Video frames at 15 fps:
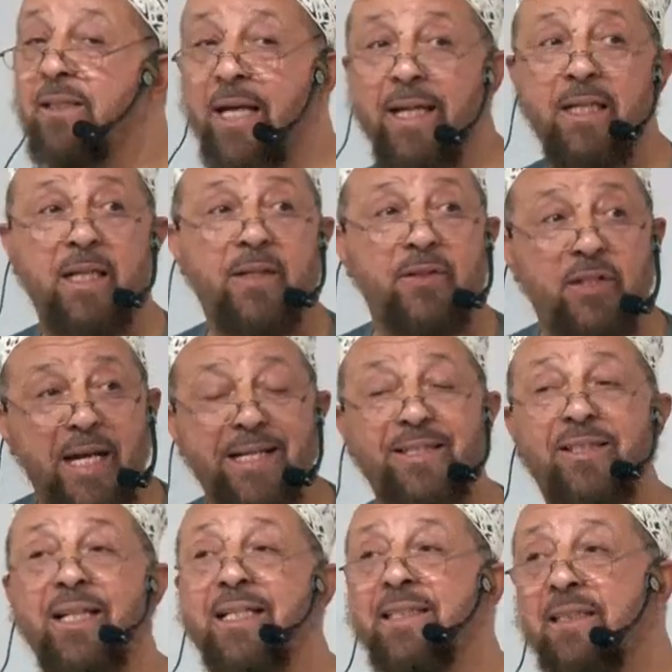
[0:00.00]
that their
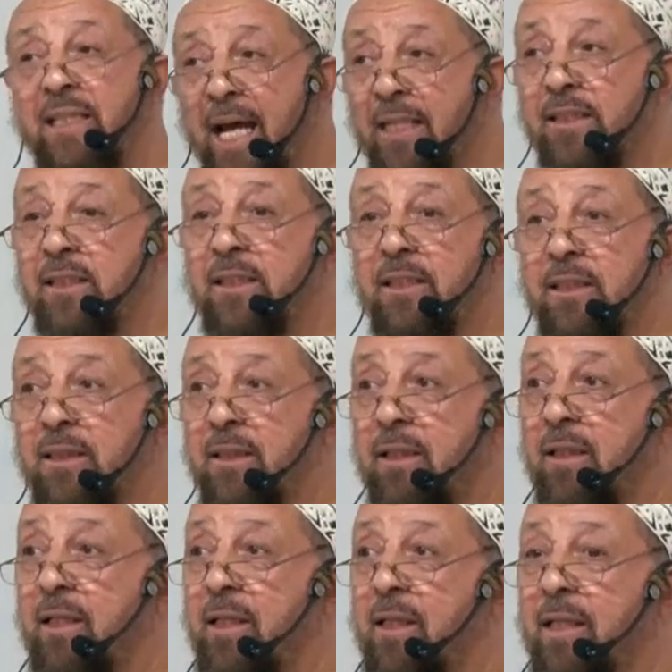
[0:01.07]
success
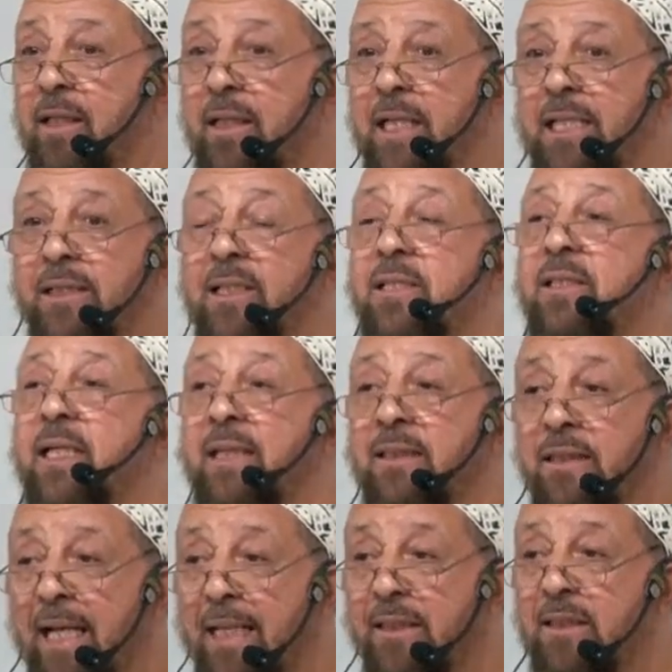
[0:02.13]
is the
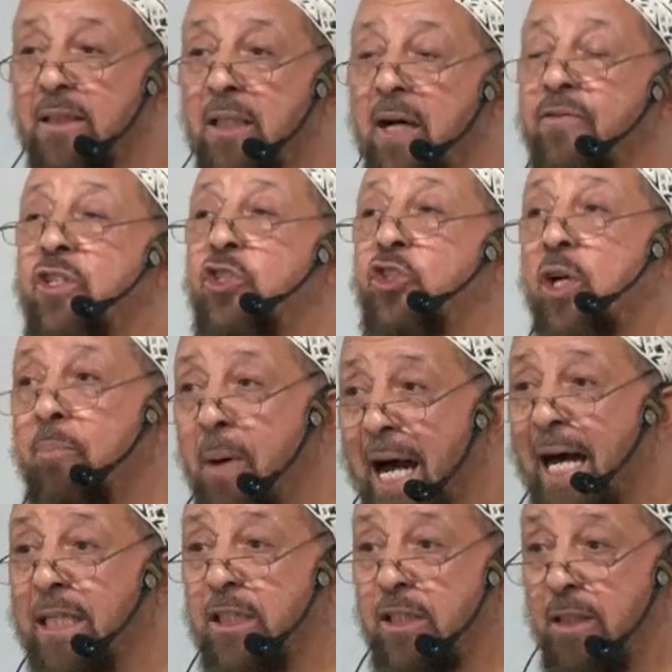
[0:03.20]
success of the
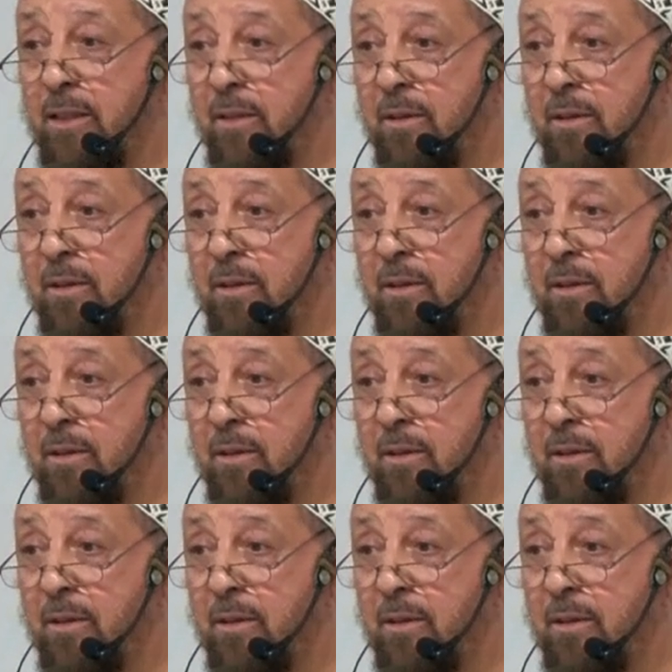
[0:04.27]
Jamaat.